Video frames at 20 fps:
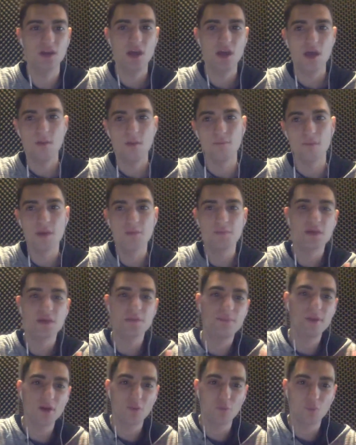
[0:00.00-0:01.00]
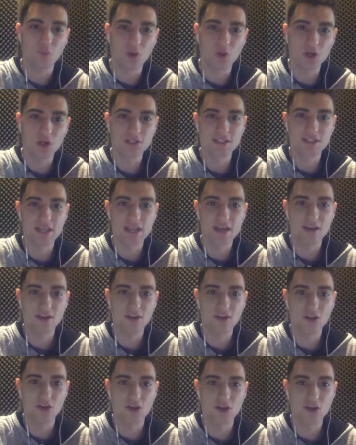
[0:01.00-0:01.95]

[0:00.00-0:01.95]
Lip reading: may be a bit worse than their loss